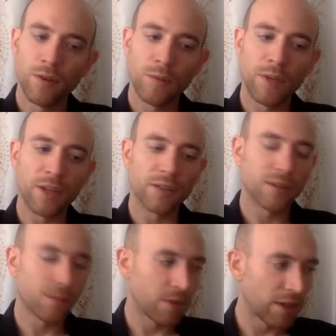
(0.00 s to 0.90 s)
Because
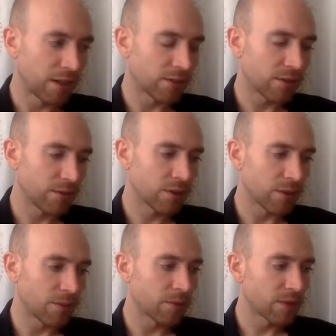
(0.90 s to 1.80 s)
someone
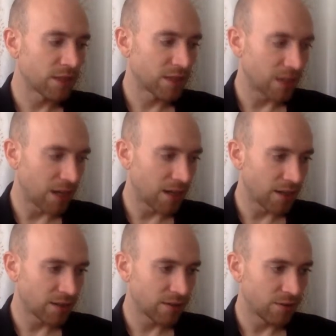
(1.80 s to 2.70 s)
was
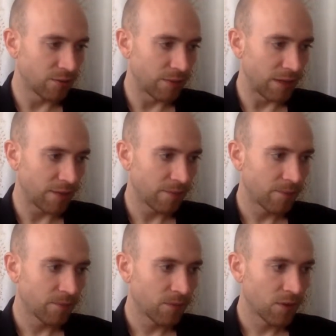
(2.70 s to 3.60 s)
dishonest to me,
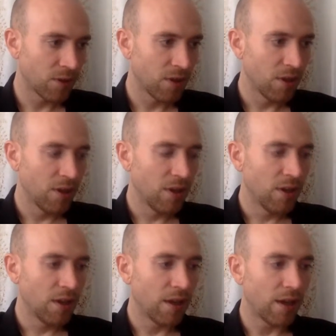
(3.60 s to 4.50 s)

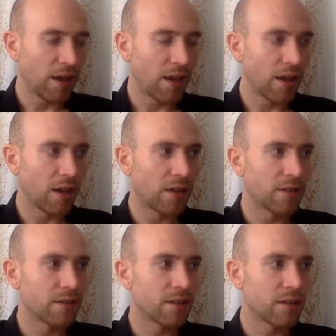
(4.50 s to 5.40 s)
and